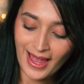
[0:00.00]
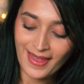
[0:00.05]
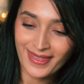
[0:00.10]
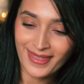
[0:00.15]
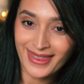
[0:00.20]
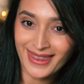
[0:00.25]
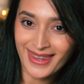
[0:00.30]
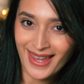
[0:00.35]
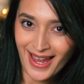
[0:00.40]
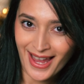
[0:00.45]

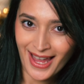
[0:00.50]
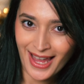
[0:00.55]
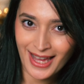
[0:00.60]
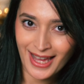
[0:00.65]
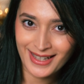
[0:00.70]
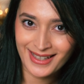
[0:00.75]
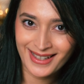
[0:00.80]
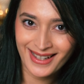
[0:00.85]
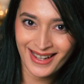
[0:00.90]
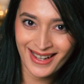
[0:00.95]
and
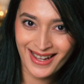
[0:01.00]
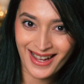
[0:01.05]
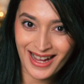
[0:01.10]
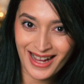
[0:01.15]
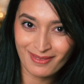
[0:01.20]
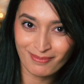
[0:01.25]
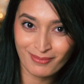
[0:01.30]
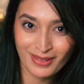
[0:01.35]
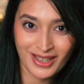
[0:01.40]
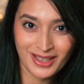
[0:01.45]
then
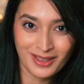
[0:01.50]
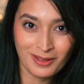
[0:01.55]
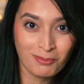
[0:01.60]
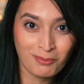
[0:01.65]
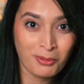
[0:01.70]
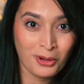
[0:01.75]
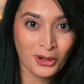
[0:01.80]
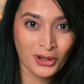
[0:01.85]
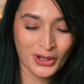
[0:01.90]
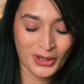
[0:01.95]
I'm gonna
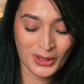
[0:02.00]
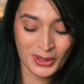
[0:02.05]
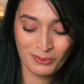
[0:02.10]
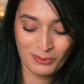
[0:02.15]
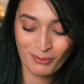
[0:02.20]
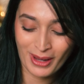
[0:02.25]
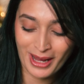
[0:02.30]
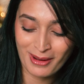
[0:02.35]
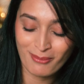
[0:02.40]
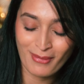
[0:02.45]
put it
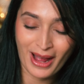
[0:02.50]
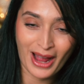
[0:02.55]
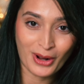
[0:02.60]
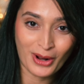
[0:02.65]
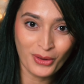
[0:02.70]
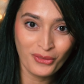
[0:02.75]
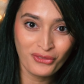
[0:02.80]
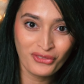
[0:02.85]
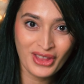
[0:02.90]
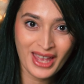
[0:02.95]
in my
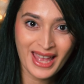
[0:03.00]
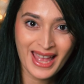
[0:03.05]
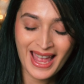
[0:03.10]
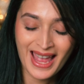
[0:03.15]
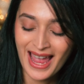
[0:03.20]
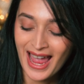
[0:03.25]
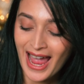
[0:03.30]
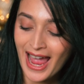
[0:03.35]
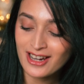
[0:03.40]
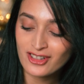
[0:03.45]
mouth
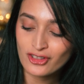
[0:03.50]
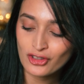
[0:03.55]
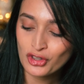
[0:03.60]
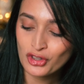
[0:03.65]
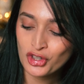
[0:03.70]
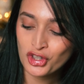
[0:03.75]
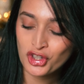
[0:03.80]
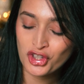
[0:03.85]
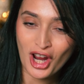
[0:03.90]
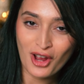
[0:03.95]
and
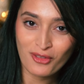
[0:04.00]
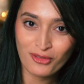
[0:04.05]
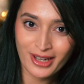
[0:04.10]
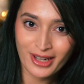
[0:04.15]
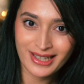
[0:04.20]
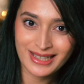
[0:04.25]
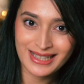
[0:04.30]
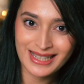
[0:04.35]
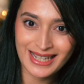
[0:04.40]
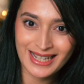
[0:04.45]
shove
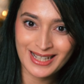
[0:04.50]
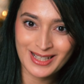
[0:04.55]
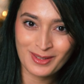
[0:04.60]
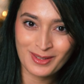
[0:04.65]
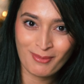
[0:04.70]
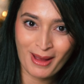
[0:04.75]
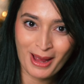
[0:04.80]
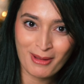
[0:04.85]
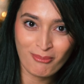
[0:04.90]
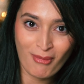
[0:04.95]
it into
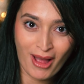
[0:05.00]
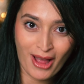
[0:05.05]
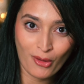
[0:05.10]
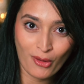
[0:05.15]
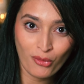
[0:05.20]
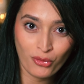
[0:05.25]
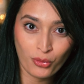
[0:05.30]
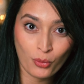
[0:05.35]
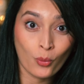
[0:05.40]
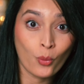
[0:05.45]
my
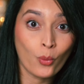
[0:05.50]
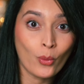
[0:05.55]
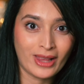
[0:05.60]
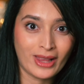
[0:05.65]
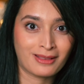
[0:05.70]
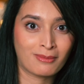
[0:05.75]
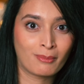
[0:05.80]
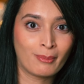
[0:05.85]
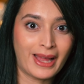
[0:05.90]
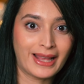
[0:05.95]
mouth
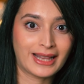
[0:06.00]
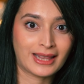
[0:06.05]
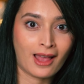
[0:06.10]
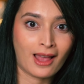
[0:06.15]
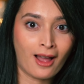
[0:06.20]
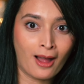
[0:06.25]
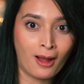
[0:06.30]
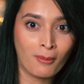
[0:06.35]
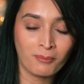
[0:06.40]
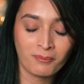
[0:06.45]
with my
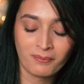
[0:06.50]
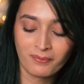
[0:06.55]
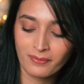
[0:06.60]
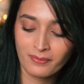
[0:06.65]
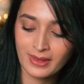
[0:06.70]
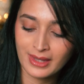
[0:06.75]
thumb.